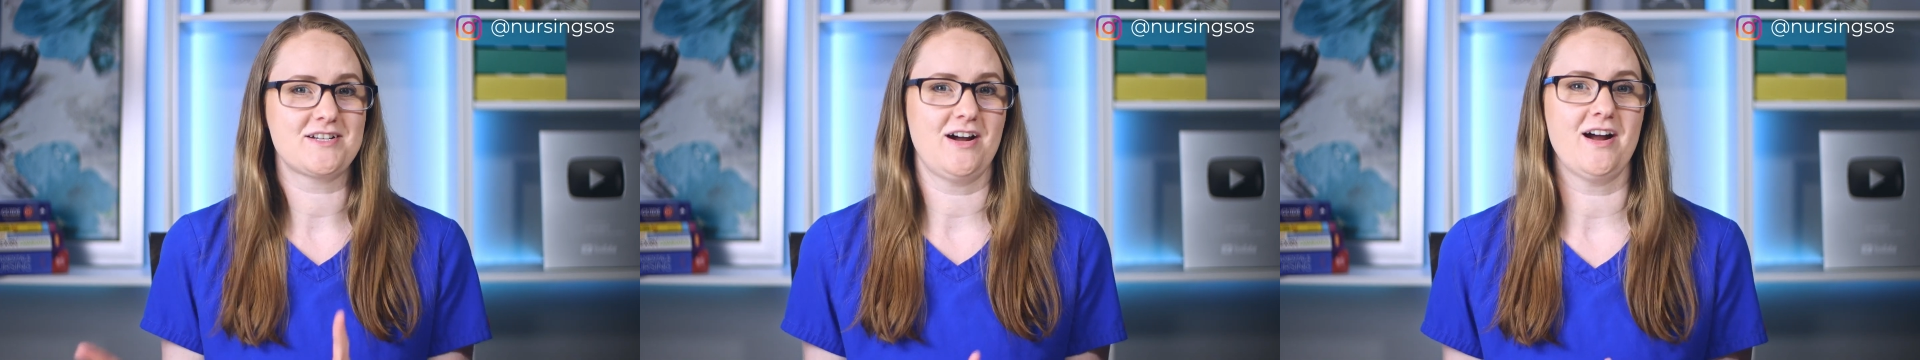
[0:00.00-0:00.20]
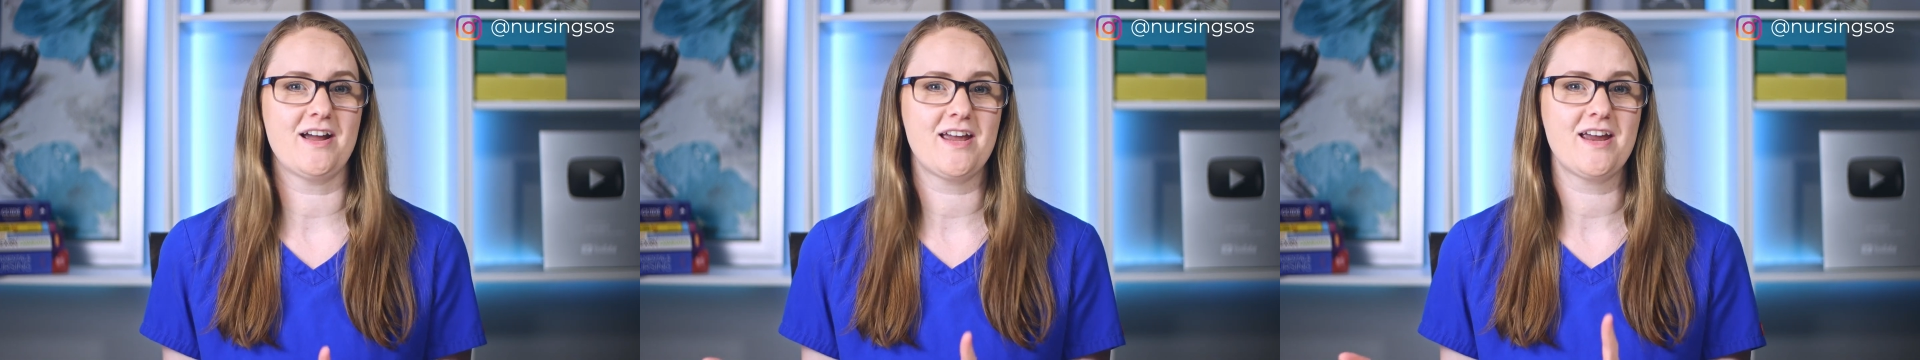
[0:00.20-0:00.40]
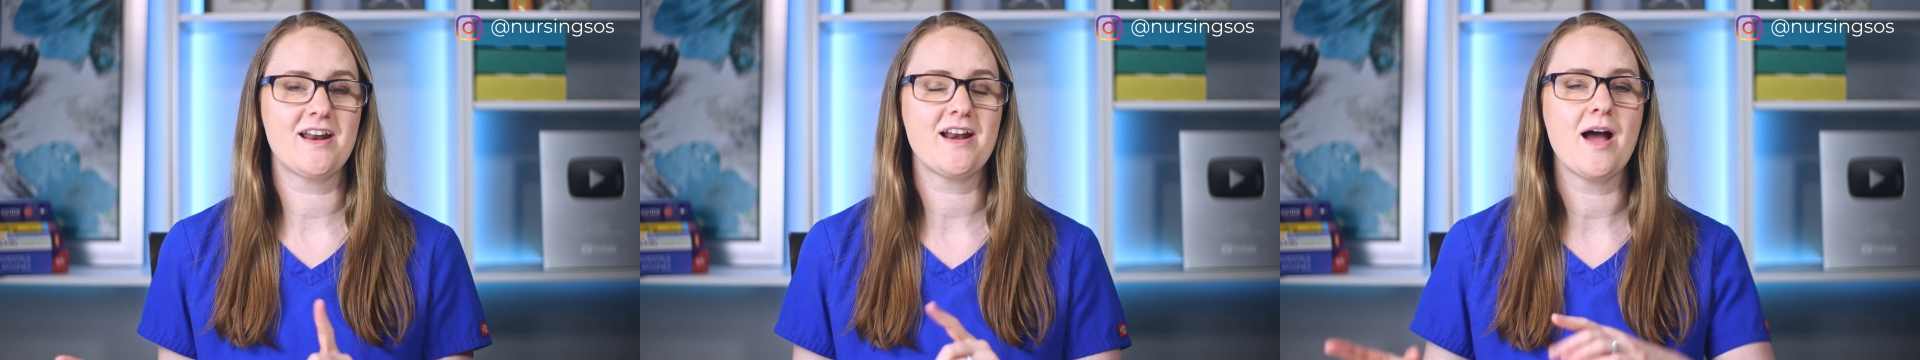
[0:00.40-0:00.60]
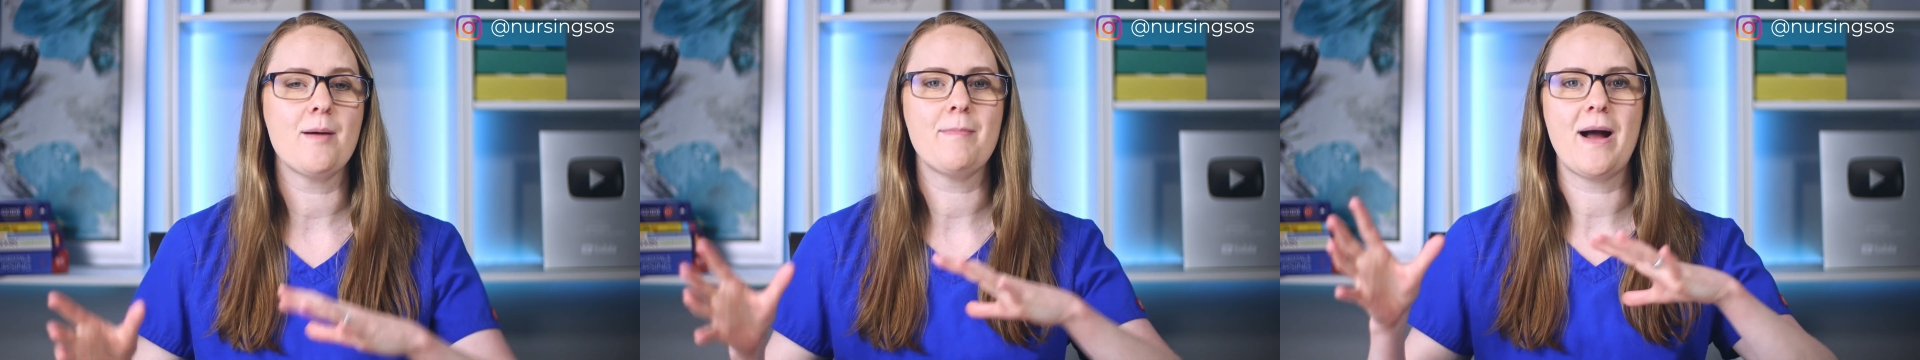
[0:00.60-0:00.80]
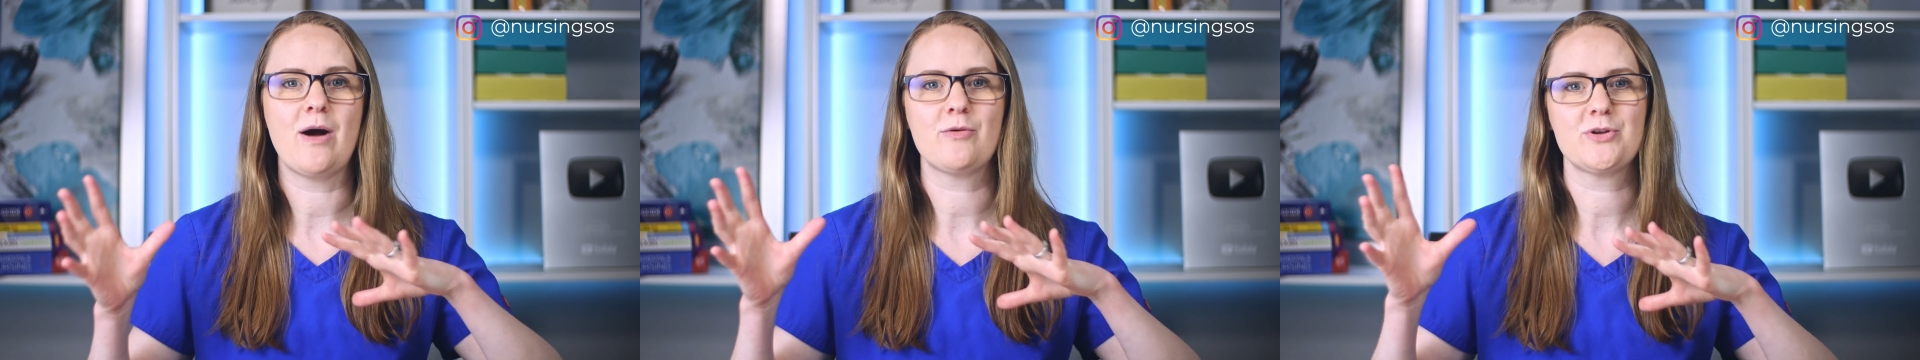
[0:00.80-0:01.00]
talking
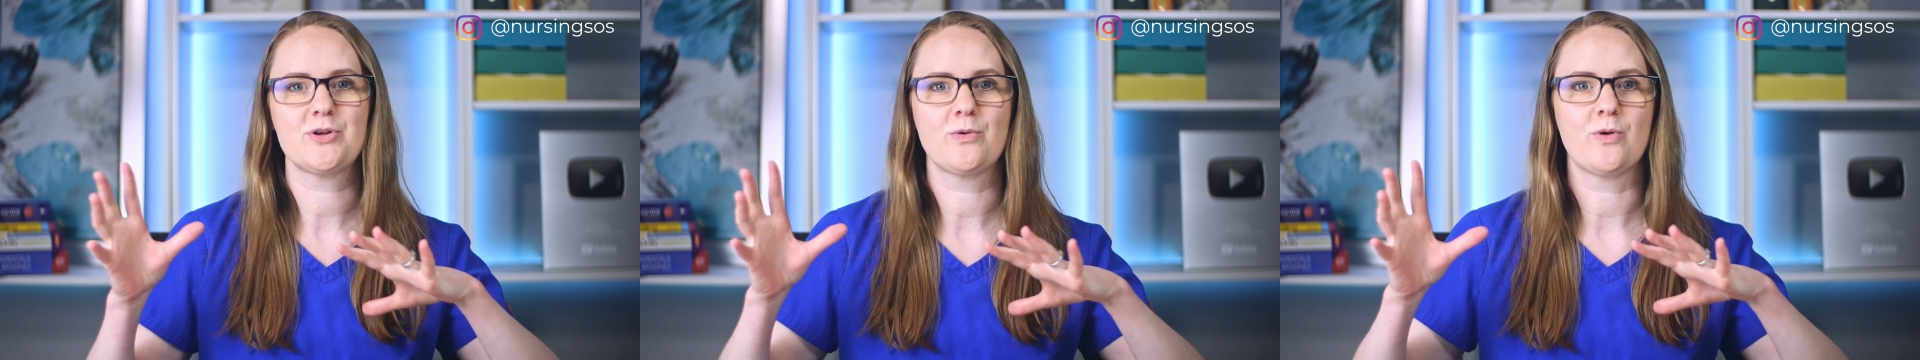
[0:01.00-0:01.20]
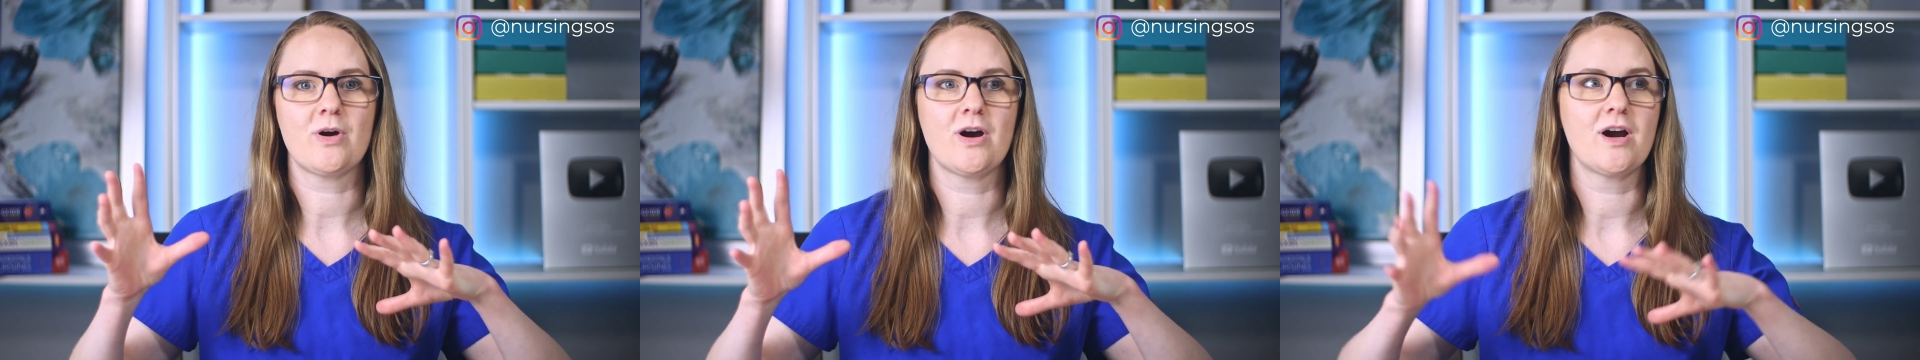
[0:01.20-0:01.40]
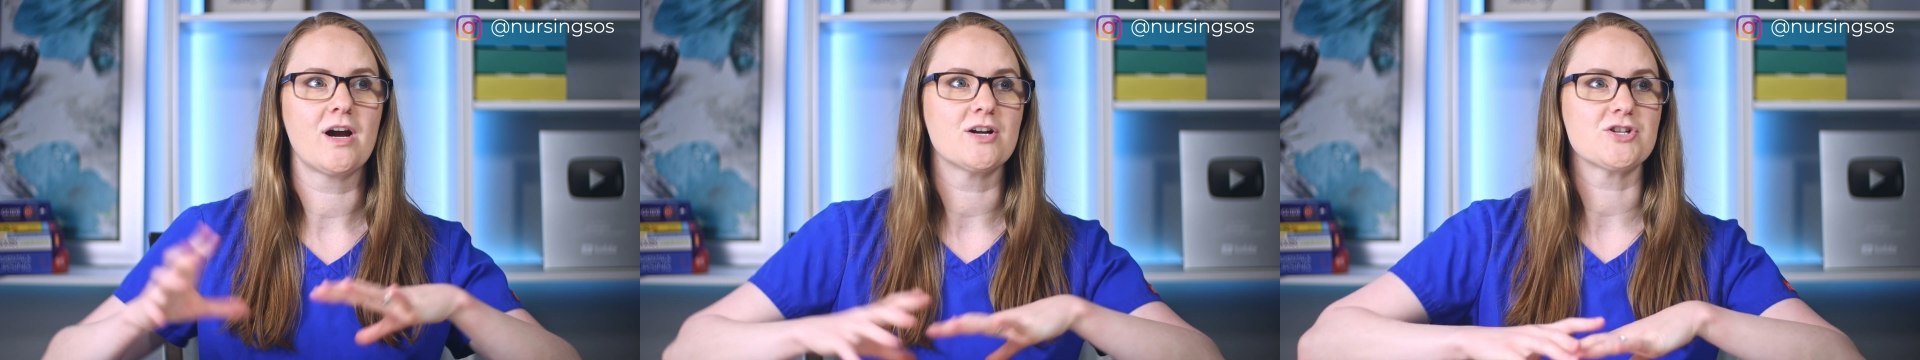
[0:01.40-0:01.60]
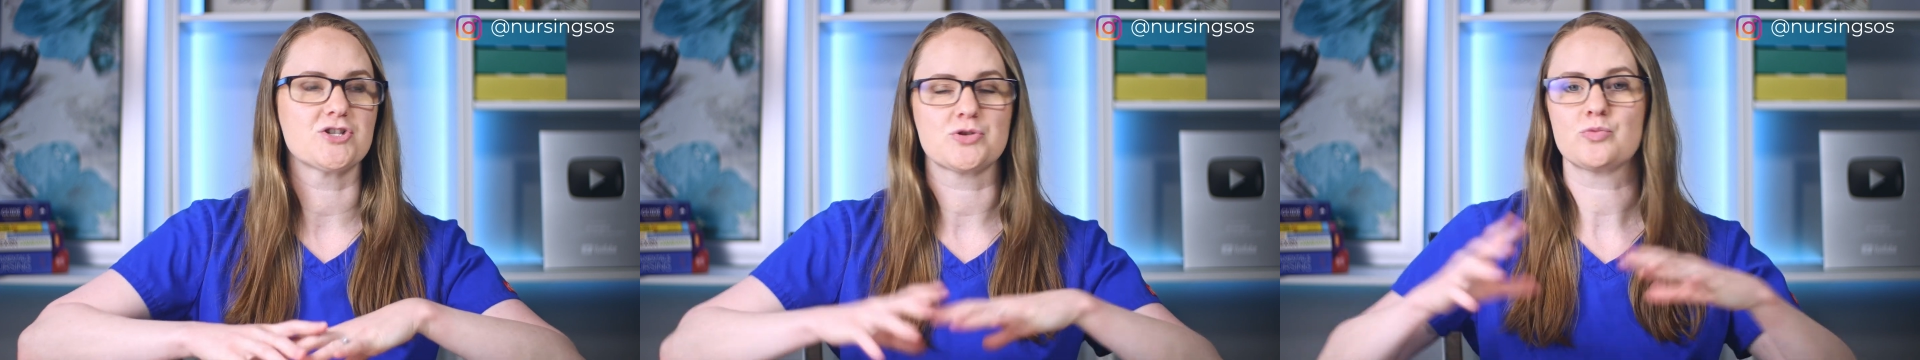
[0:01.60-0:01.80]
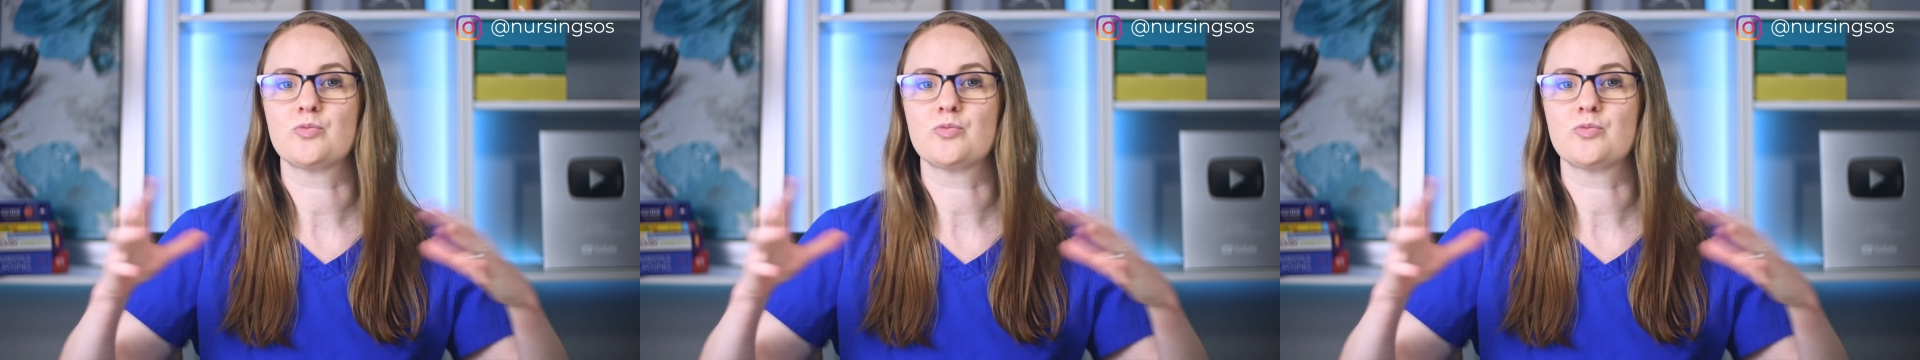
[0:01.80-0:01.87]
about your just